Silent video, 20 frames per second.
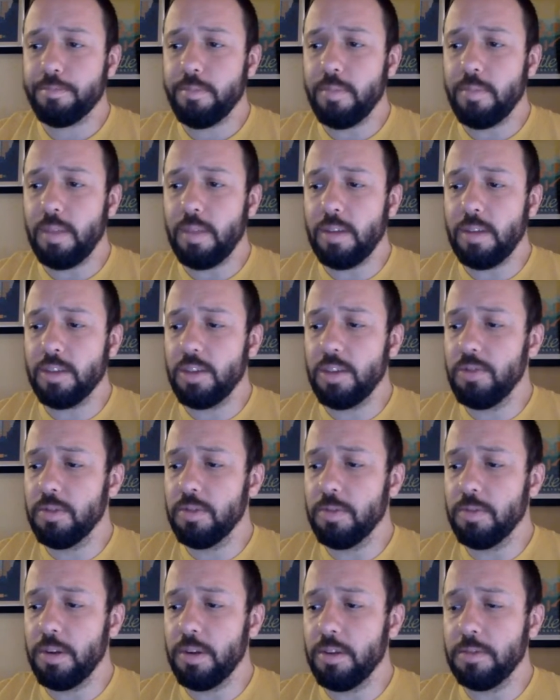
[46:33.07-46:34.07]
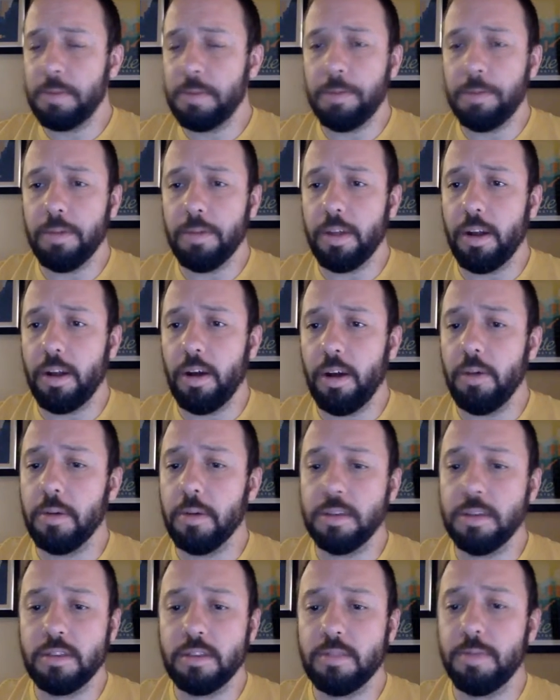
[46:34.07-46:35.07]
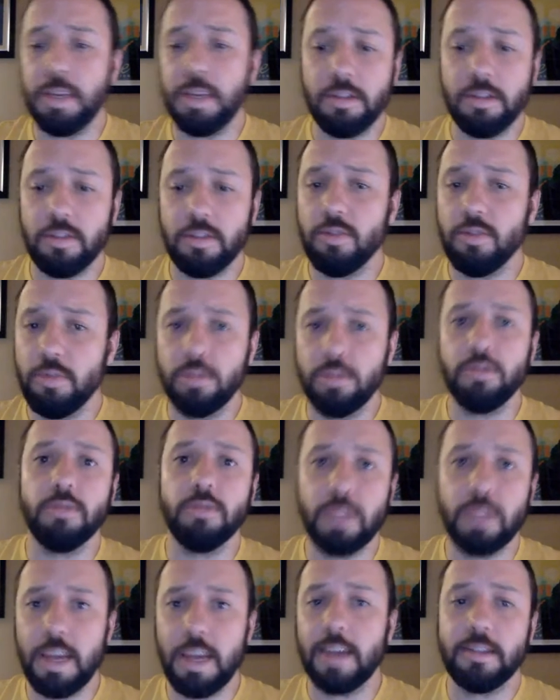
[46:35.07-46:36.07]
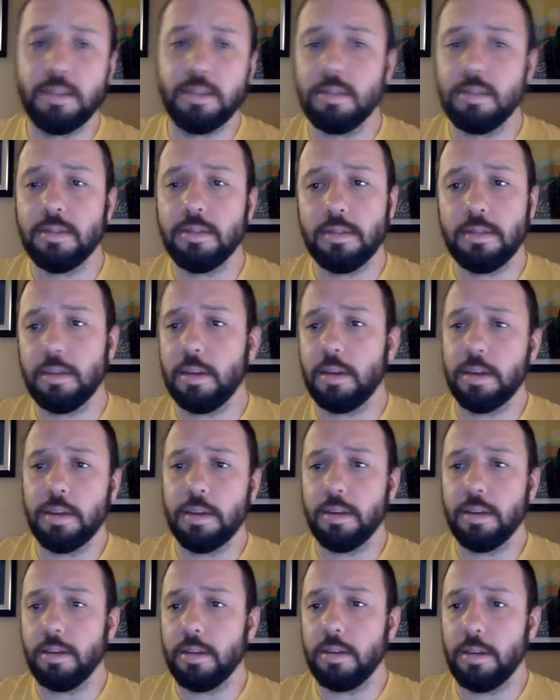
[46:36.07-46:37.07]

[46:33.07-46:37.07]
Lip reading: She was one of those people that always speeds through tests, and